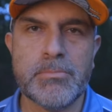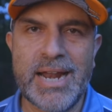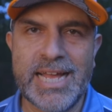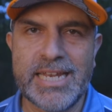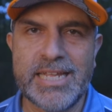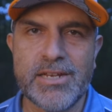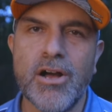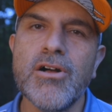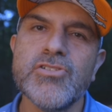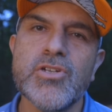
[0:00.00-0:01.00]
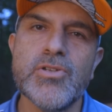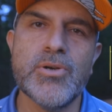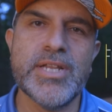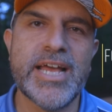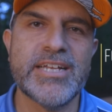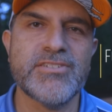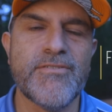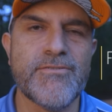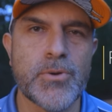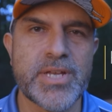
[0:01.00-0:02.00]
bracketing, also known as
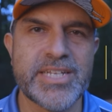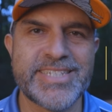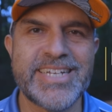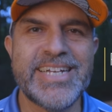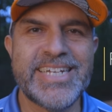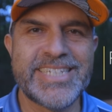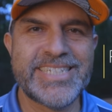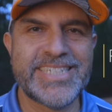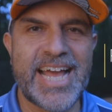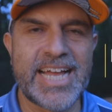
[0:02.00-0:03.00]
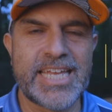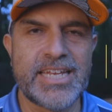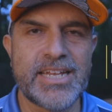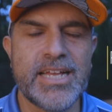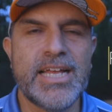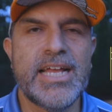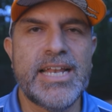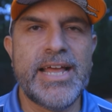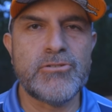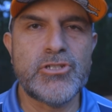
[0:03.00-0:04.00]
focus stacking.
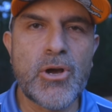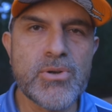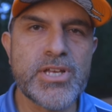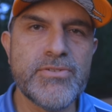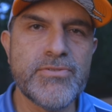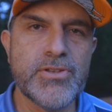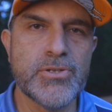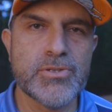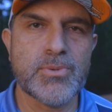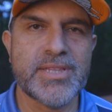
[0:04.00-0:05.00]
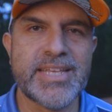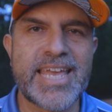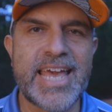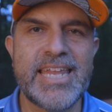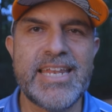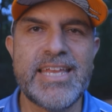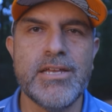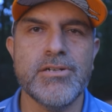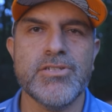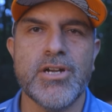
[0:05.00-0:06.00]
Now, don't confuse what the Canon
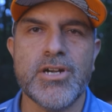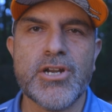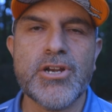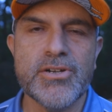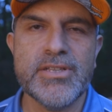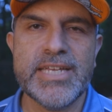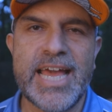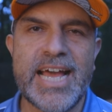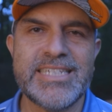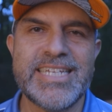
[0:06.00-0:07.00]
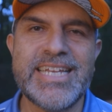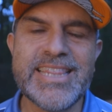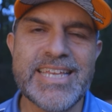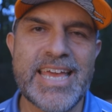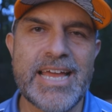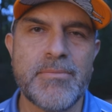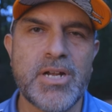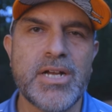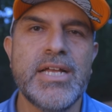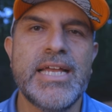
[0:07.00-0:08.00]
EOS R currently has in the
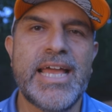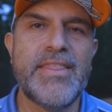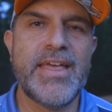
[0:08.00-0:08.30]
camera, and